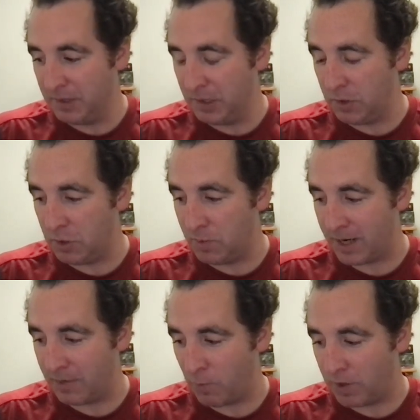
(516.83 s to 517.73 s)
you
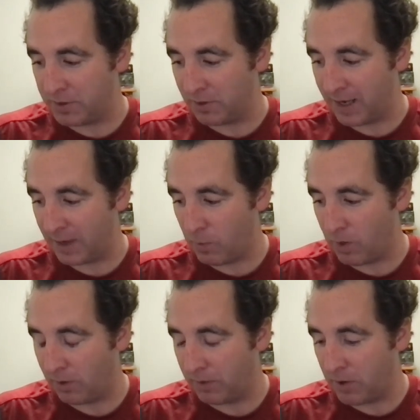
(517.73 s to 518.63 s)
might wonder like,
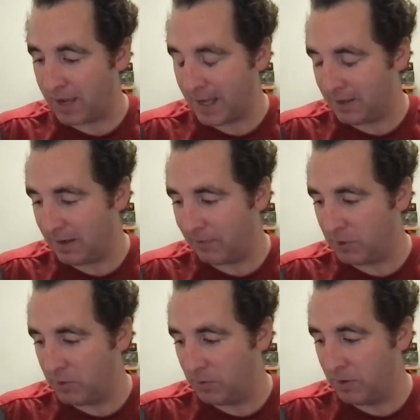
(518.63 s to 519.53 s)
well, okay, if
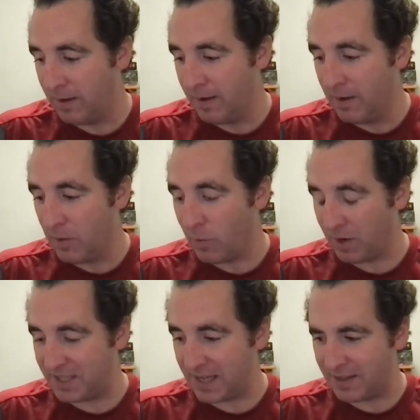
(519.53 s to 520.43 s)
you want
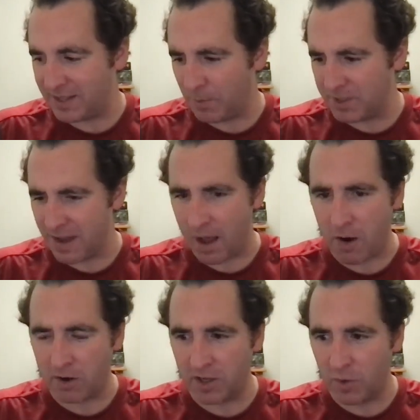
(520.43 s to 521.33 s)
to say that someone's not
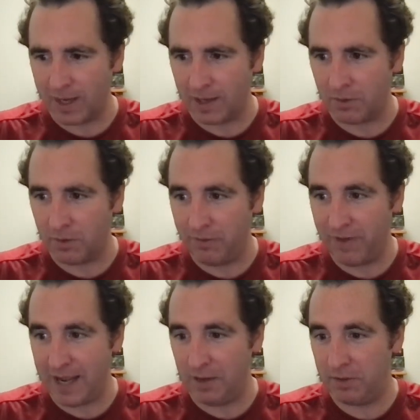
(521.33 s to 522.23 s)
arguing in good
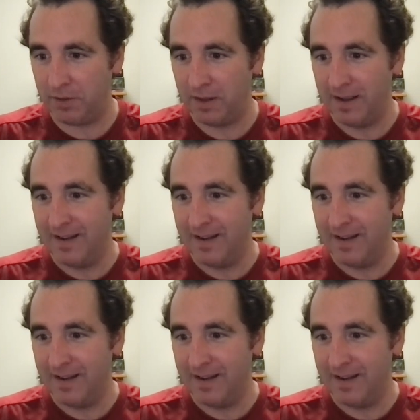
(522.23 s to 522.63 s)
faith,